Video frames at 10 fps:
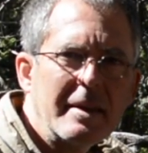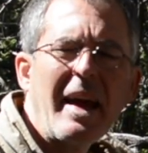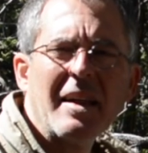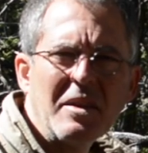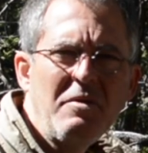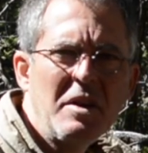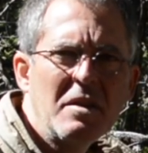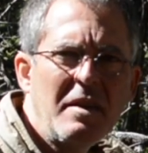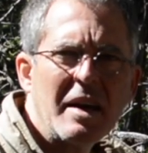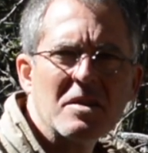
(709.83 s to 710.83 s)
Yeah,
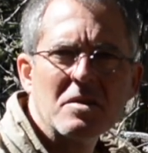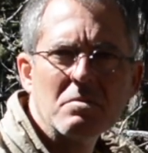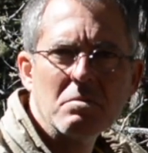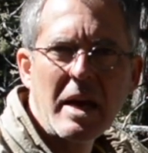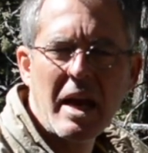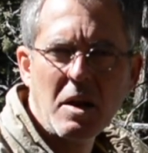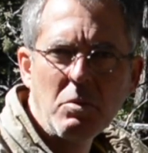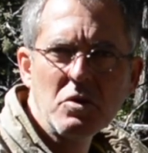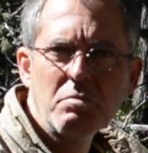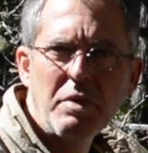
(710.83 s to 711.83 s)
living things.
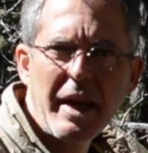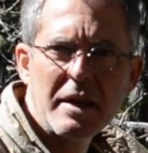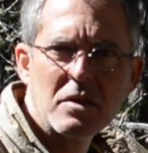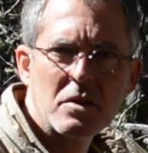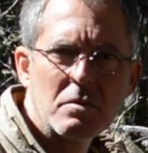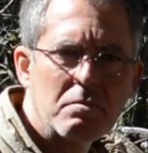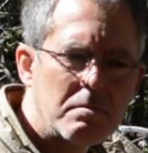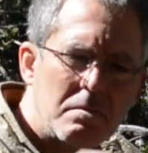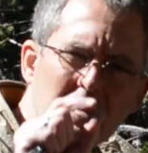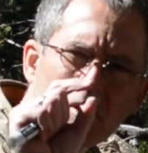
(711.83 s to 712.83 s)
Animals, plants,
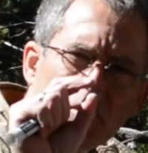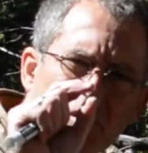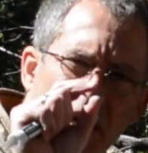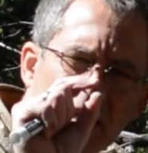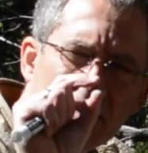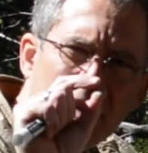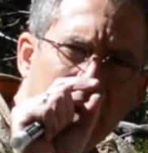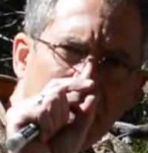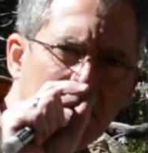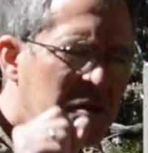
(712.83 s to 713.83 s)
little tiny
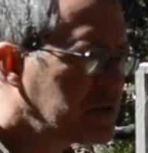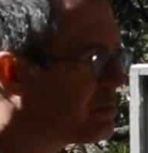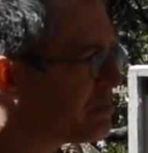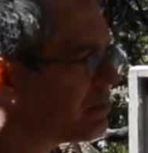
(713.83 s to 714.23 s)
cells.